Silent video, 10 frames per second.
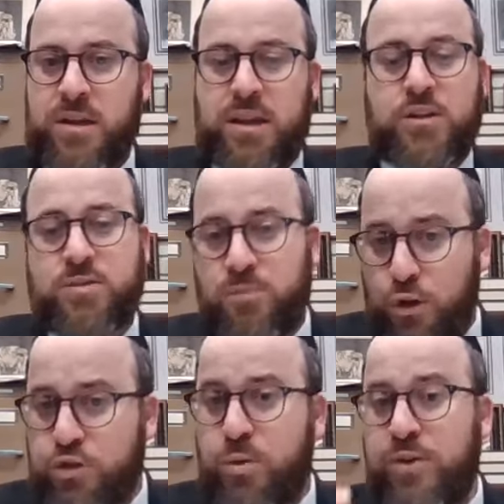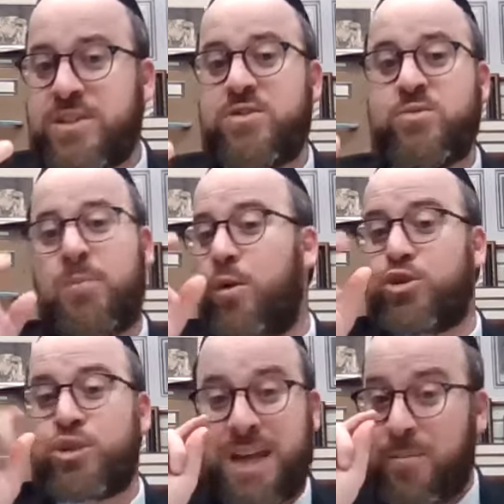there's multiple reasons why
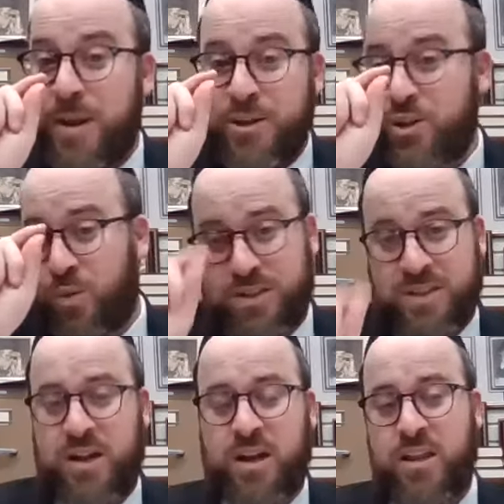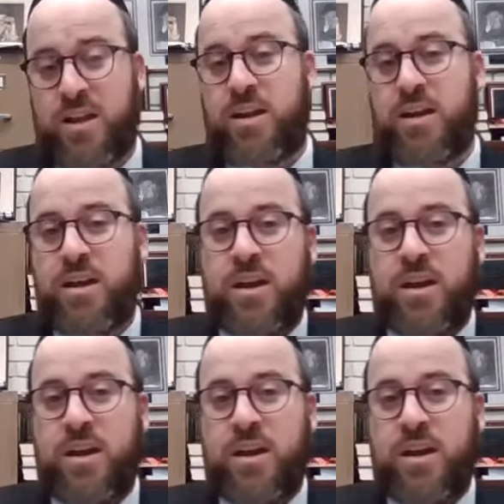Moshe is not mentioned once in Haggadah.